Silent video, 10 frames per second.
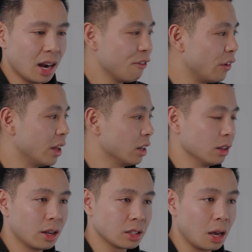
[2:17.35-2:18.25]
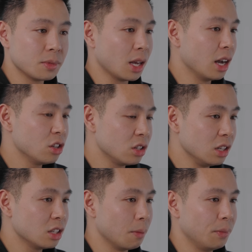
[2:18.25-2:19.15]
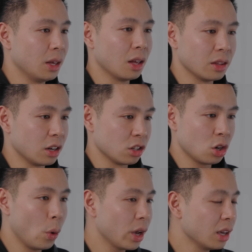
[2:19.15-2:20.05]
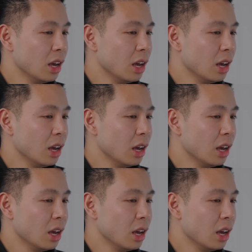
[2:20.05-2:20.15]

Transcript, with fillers: And I find that a lot of times I just need something that is quick